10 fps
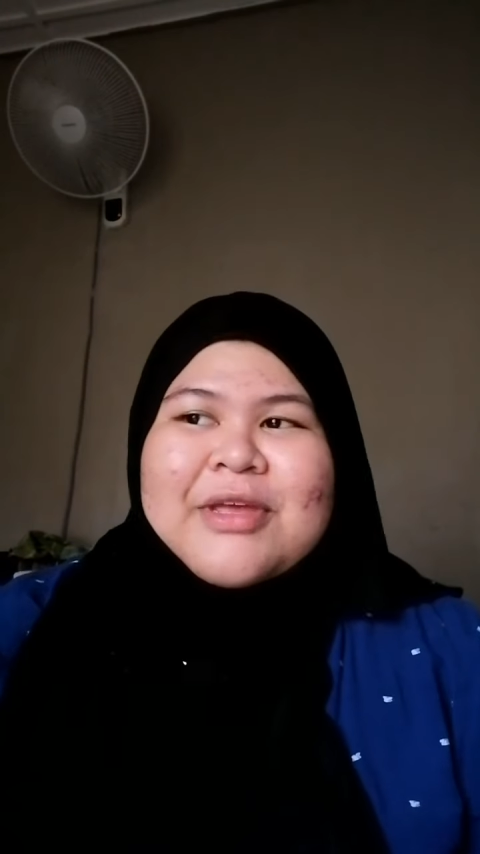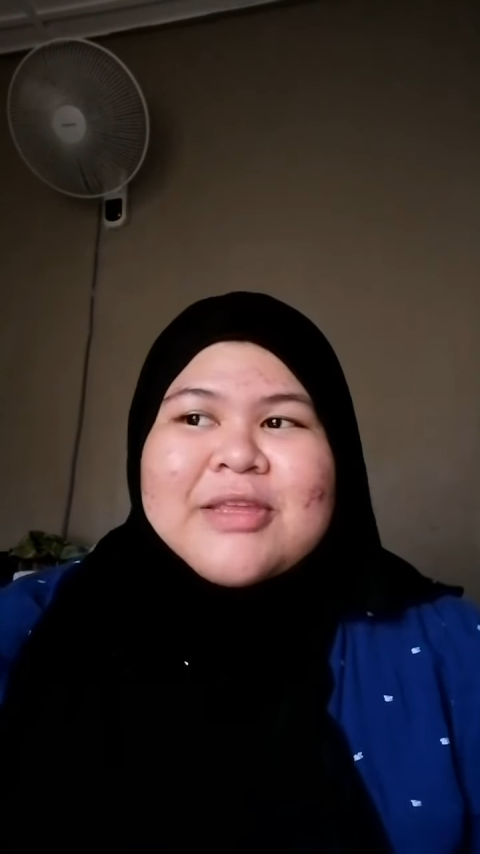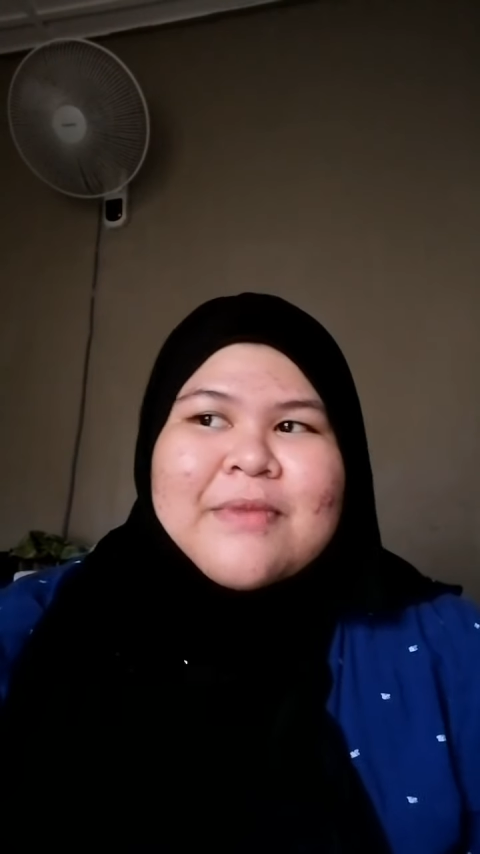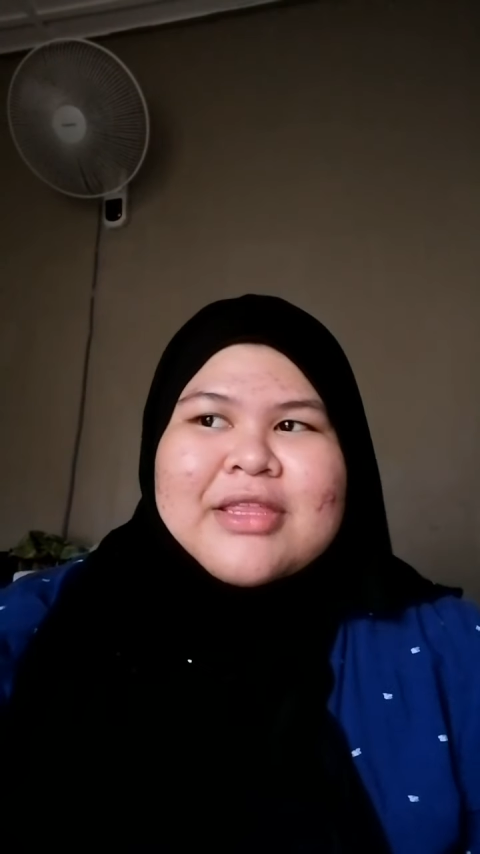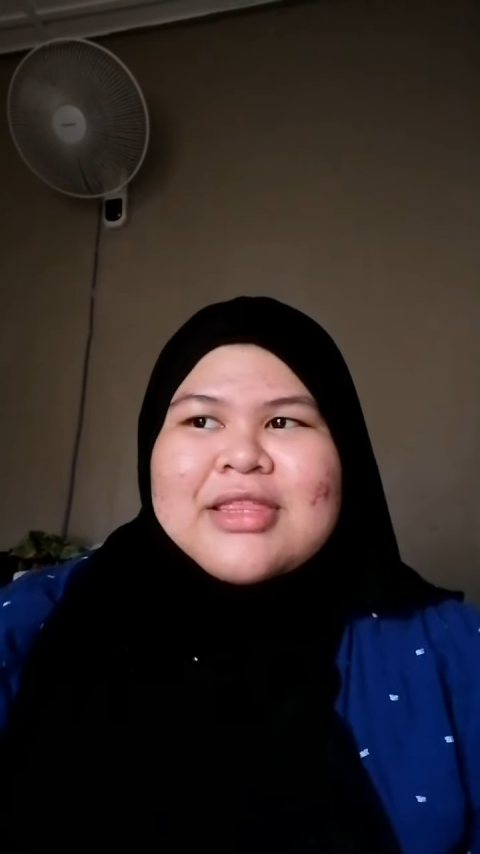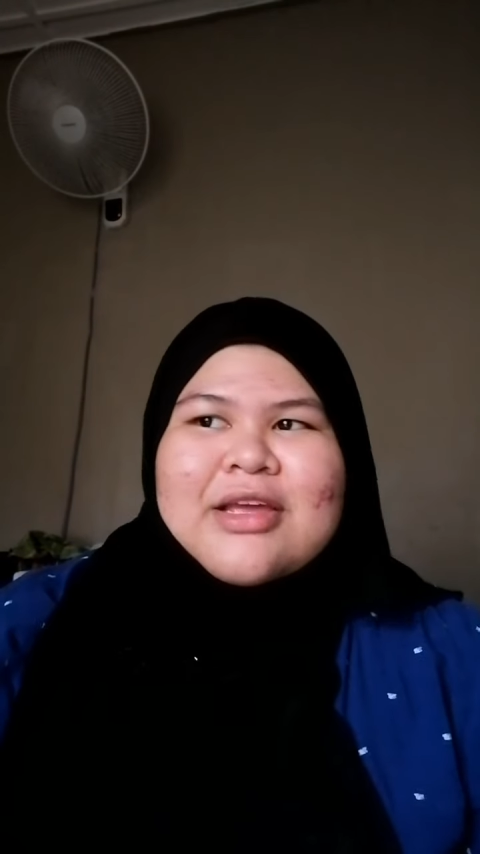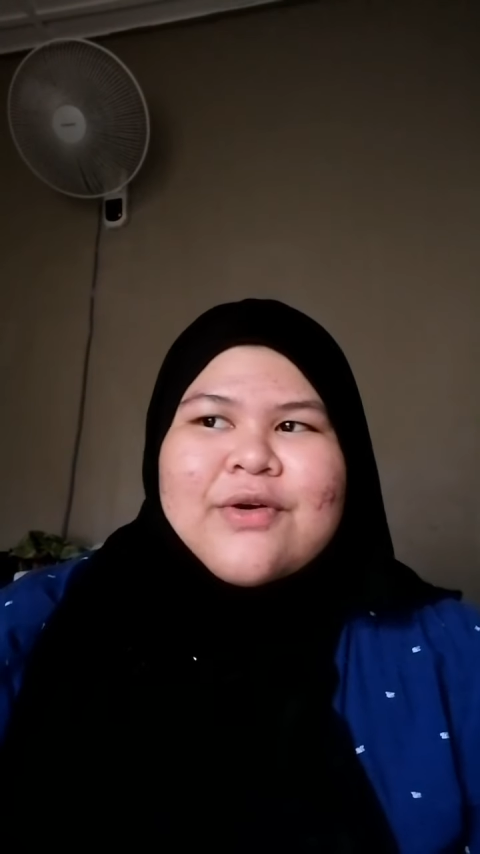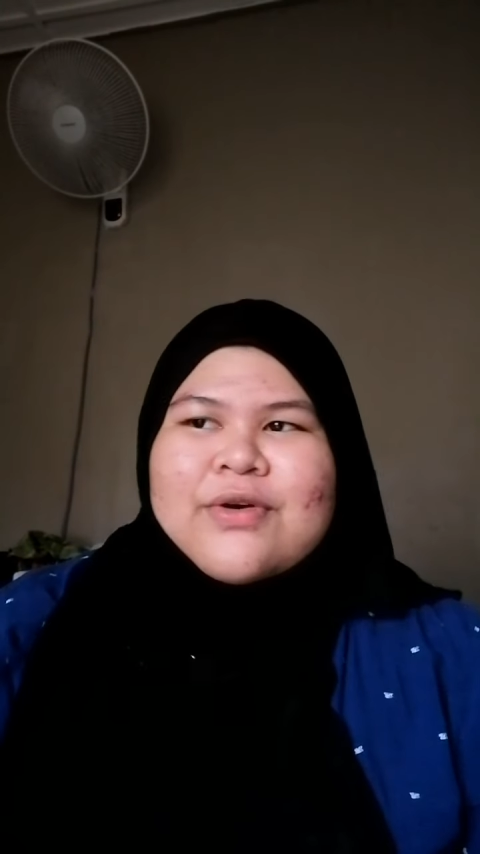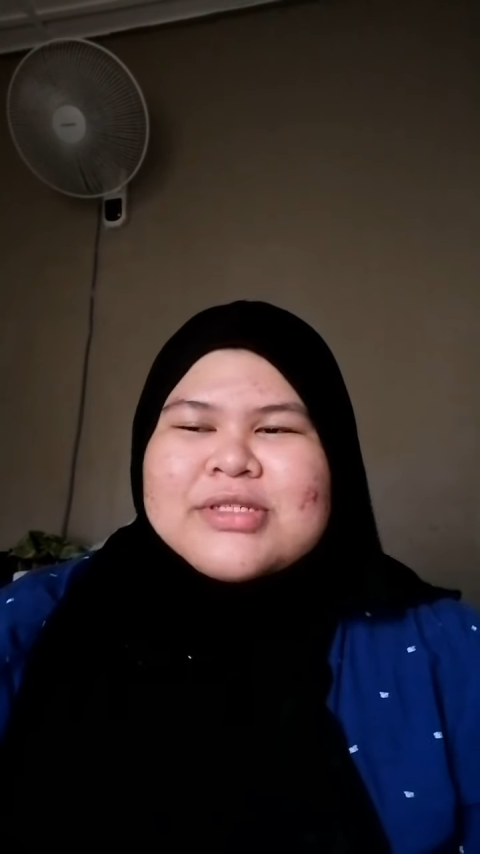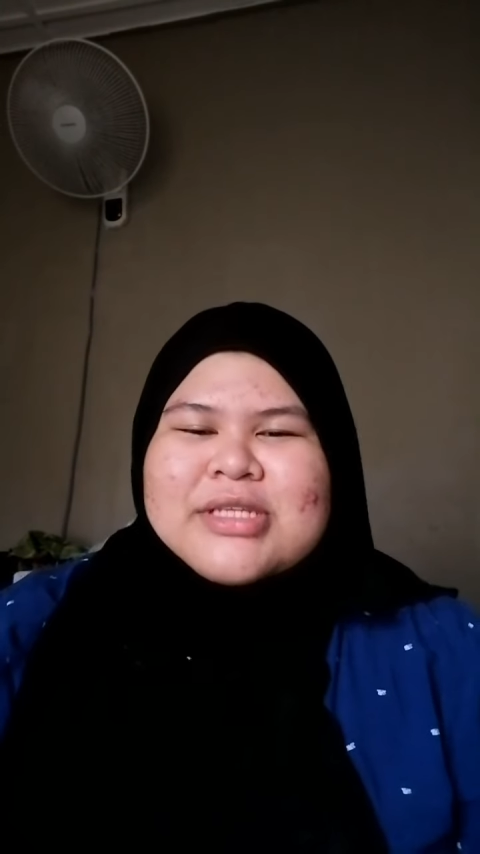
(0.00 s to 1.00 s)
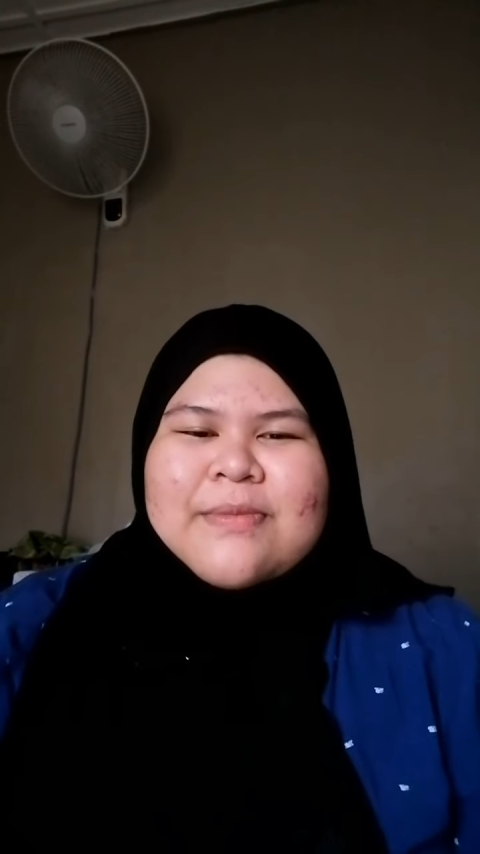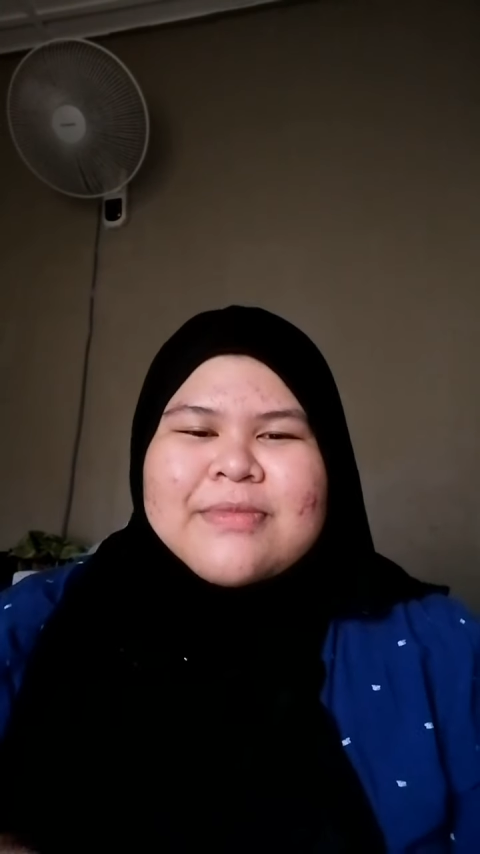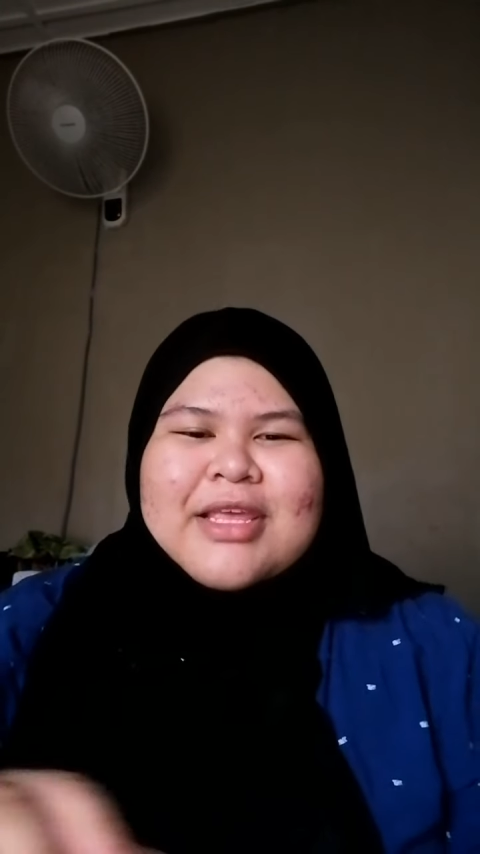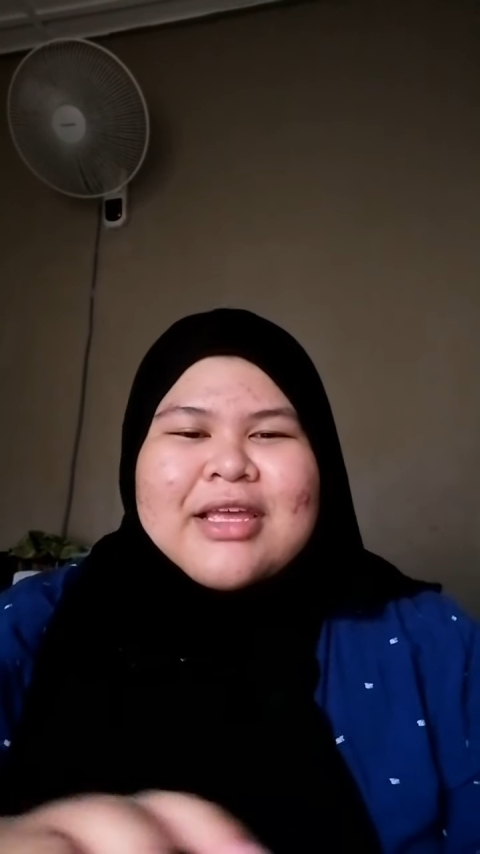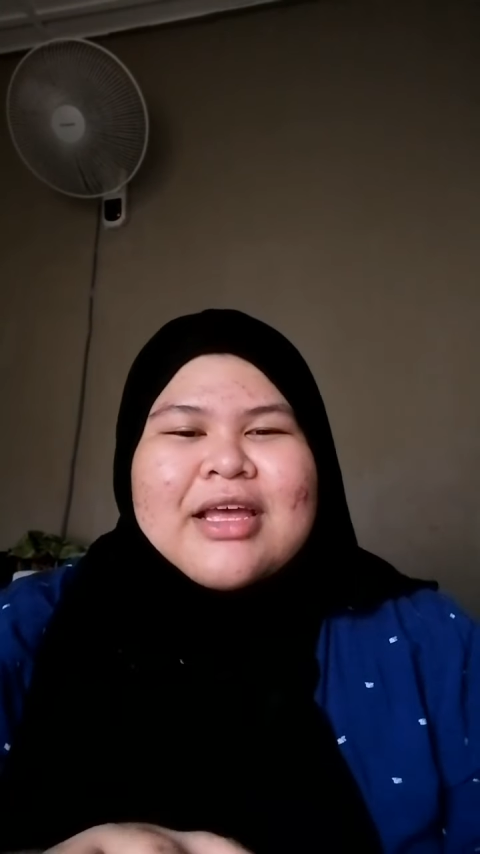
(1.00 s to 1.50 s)
mathematics or
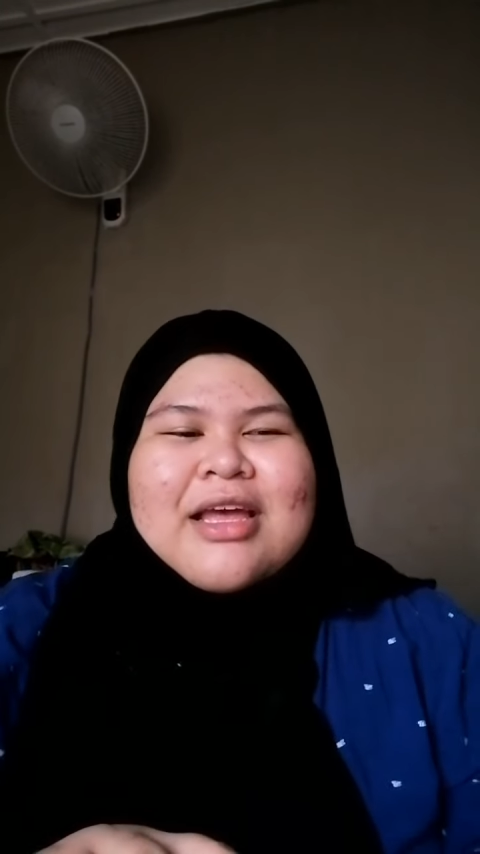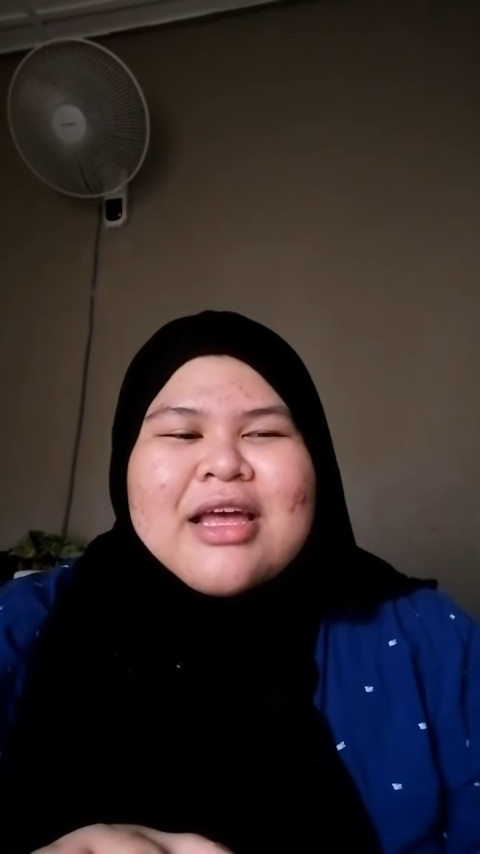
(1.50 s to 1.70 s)
something